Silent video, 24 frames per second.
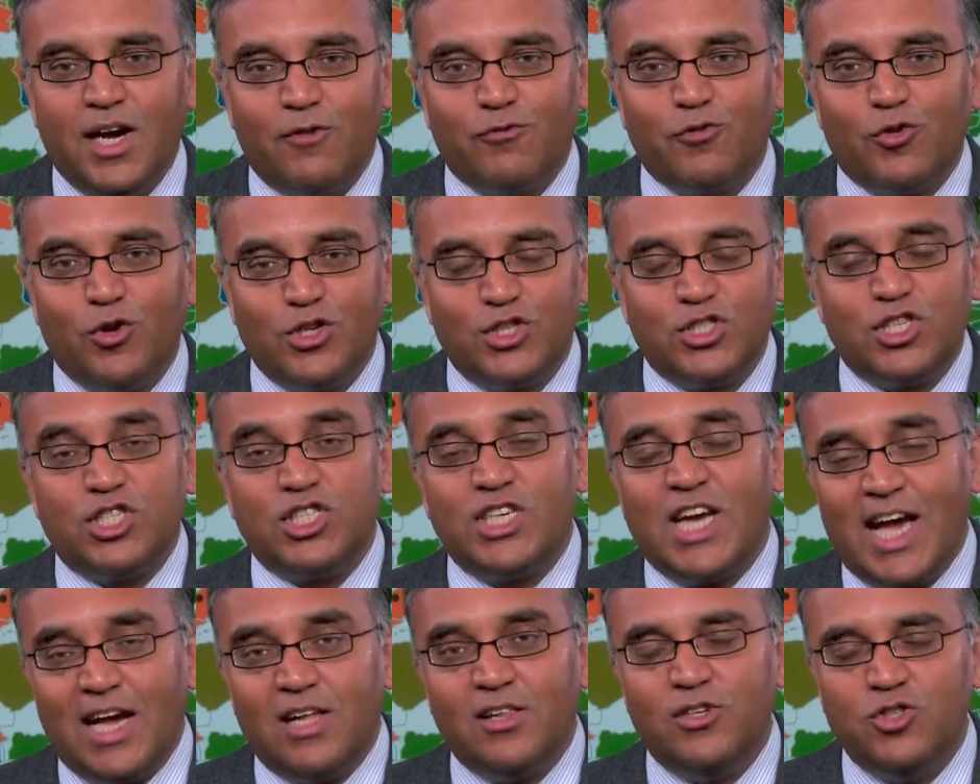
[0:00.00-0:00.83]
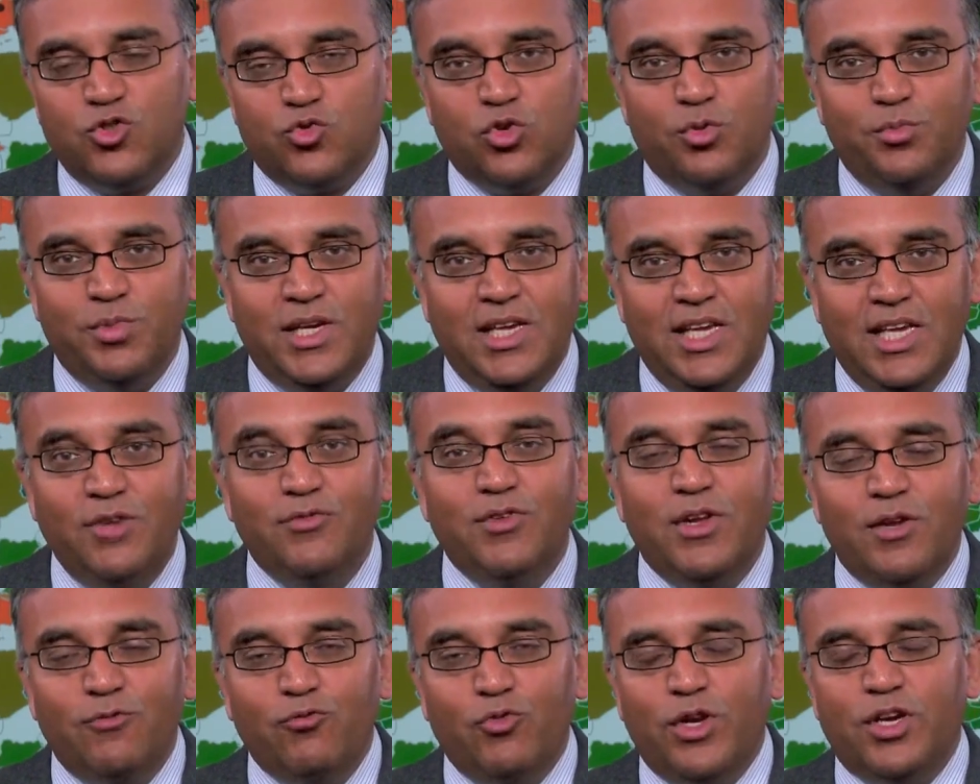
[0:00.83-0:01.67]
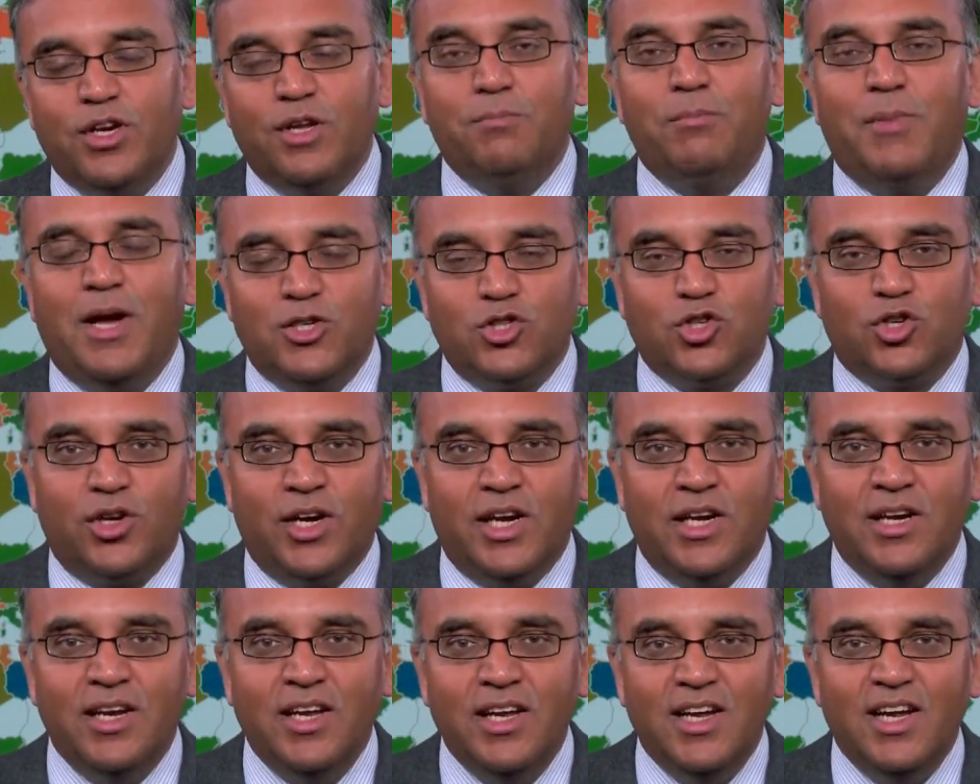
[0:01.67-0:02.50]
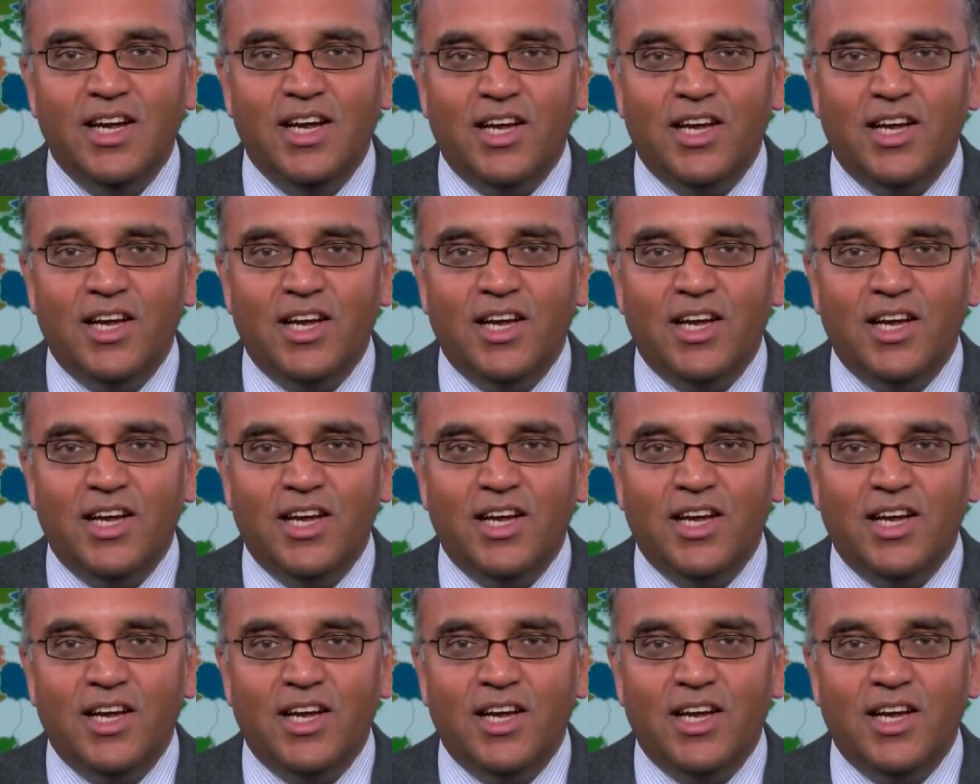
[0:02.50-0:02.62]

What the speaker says: Of course, the challenge will be, even if we could measure it,